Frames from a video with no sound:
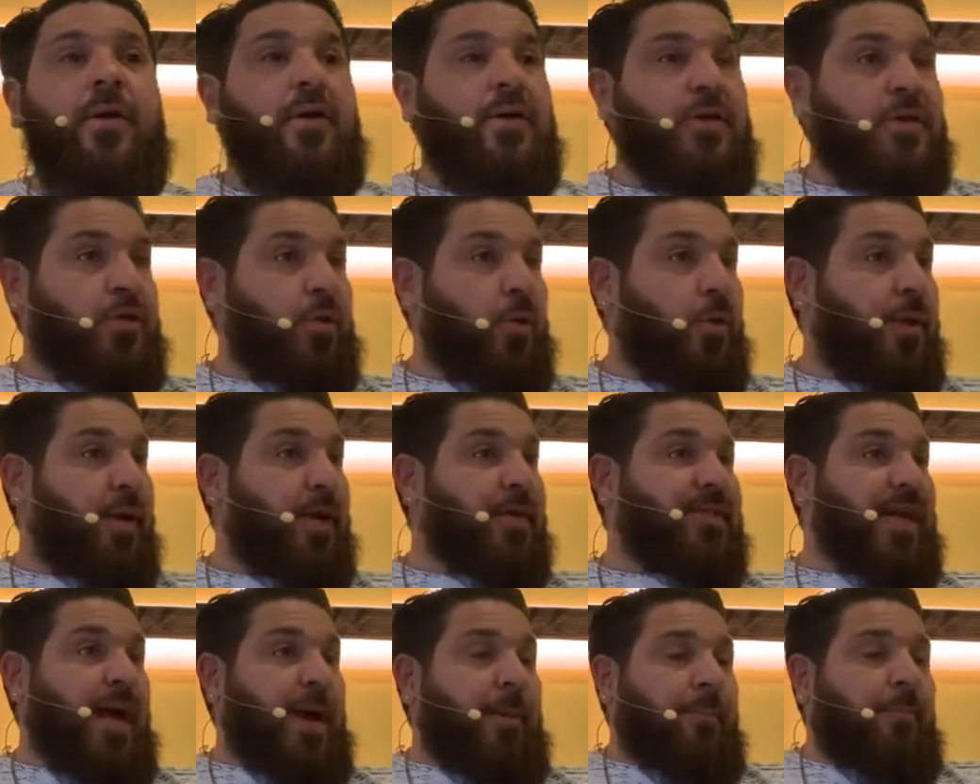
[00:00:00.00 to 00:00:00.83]
So, an
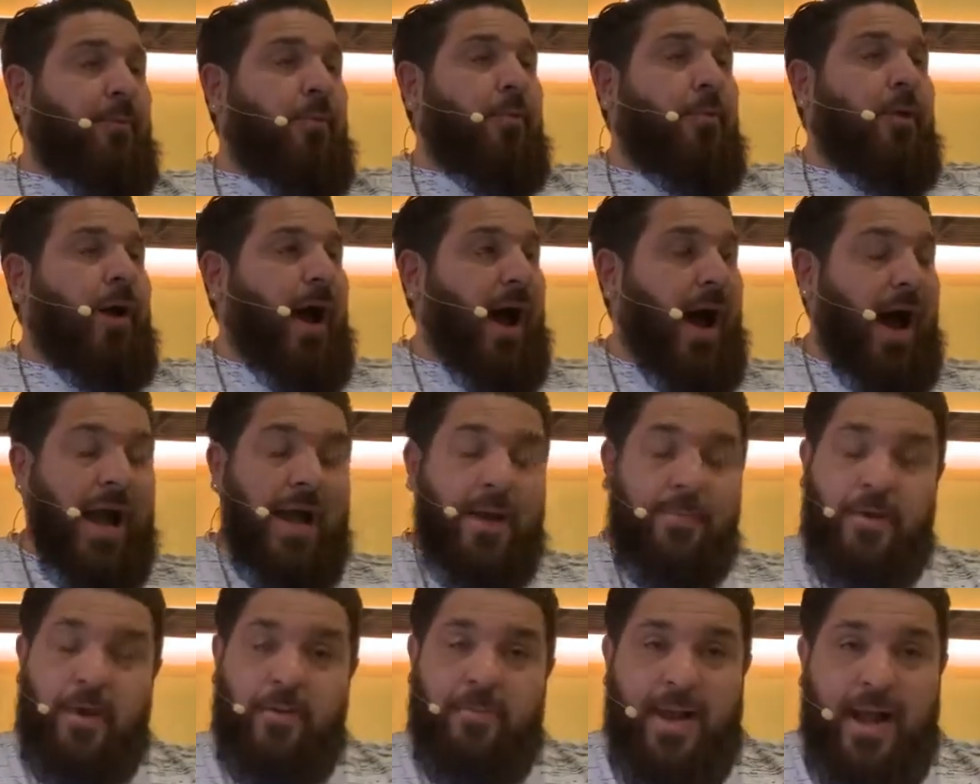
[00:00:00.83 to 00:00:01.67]
example I
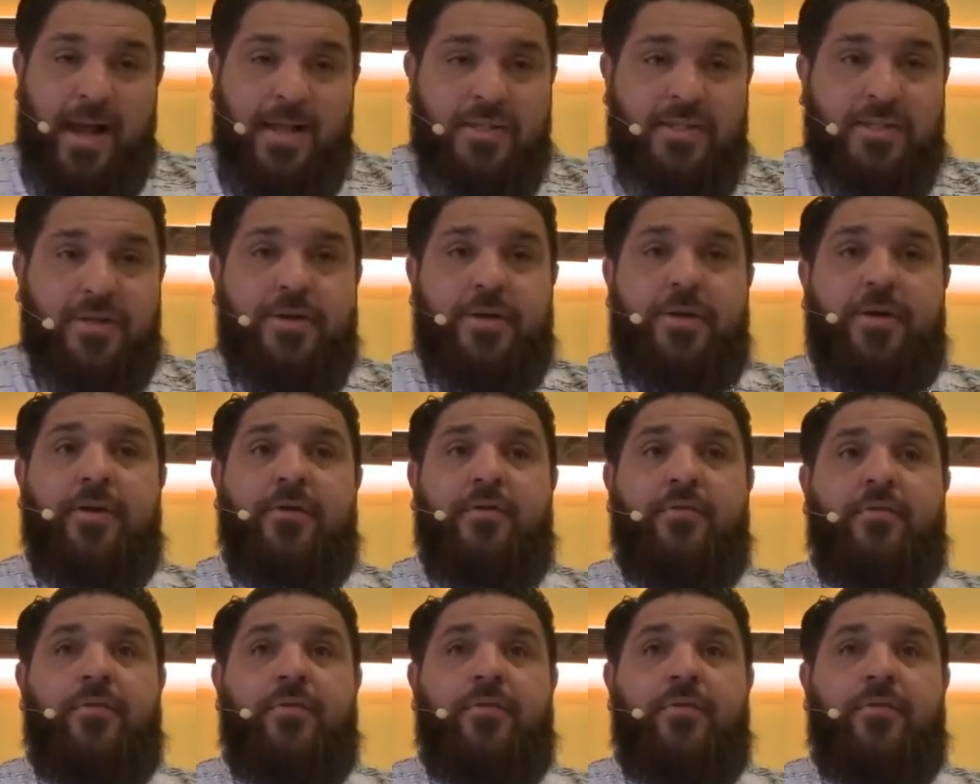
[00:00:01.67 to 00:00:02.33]
am your pastor.